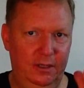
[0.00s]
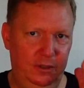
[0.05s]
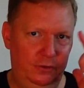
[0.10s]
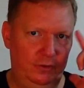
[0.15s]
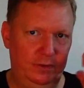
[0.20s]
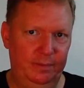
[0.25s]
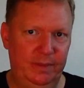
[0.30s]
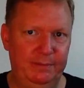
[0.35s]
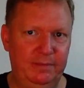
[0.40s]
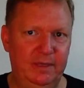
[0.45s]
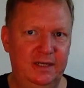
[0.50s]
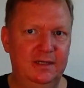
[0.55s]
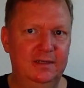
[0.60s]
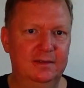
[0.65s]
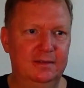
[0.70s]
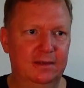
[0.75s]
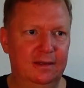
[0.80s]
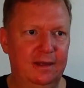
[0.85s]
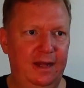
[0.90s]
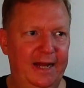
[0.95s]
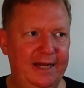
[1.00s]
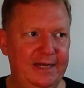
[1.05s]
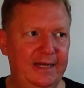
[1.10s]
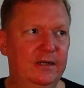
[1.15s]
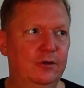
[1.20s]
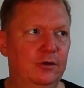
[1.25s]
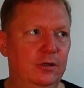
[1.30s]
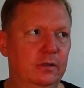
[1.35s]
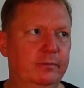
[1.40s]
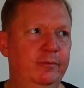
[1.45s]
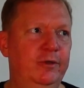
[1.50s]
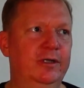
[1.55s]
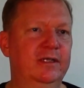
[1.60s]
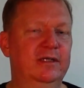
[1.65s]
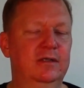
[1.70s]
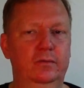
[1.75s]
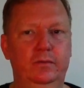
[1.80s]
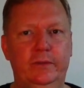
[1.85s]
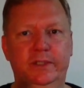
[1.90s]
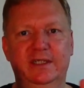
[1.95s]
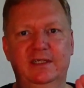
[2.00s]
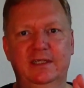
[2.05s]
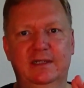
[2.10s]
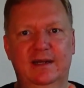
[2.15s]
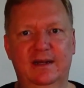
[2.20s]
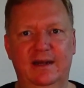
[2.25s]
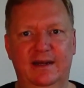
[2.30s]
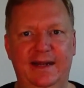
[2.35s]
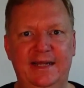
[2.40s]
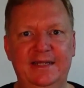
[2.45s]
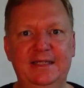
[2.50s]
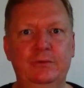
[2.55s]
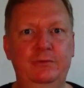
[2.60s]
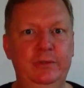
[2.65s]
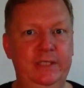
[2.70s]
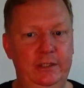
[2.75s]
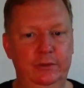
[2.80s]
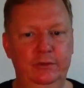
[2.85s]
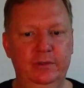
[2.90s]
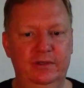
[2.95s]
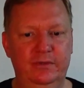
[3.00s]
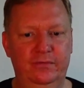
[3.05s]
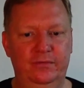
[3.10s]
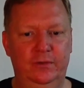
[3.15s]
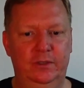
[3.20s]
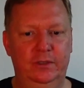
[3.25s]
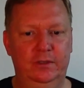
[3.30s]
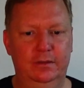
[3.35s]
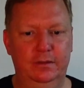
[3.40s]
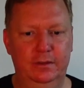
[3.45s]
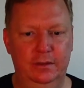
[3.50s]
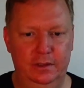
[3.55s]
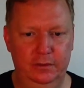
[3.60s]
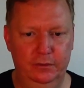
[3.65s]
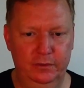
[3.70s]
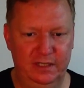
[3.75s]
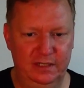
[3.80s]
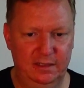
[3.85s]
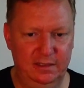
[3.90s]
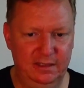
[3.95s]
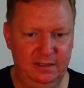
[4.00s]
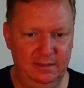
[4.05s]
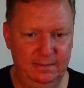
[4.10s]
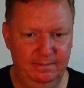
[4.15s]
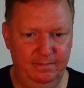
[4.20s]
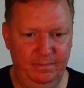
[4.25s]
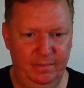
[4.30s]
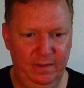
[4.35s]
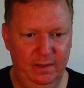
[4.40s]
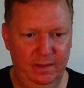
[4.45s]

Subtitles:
Remember, inetorg person was the class we used for users.